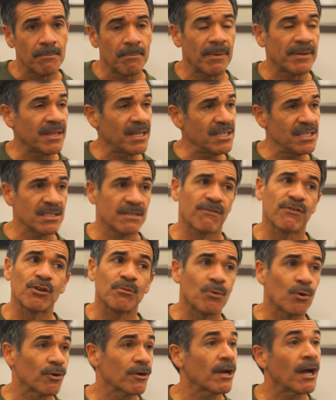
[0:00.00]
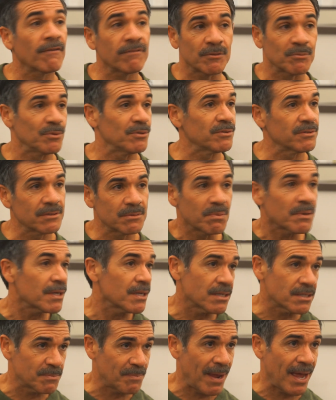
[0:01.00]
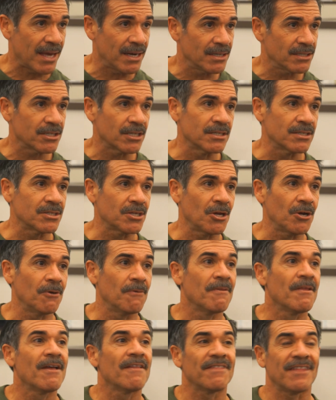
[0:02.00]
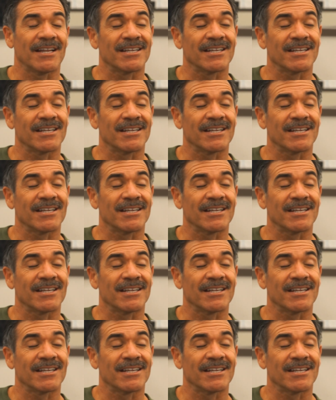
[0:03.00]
but they just feel more comfortable speaking Spanish, and so mm-hmm.